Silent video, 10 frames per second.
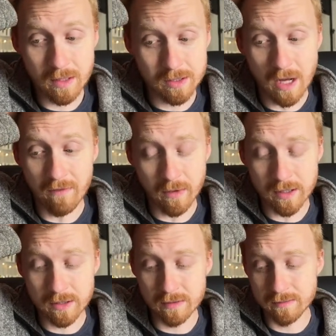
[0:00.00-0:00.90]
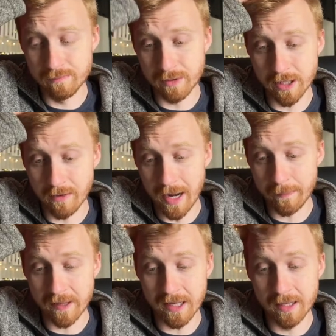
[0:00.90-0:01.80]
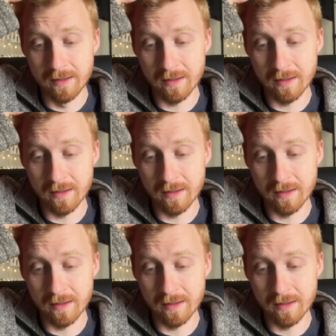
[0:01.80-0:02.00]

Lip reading: software's pretty crappy,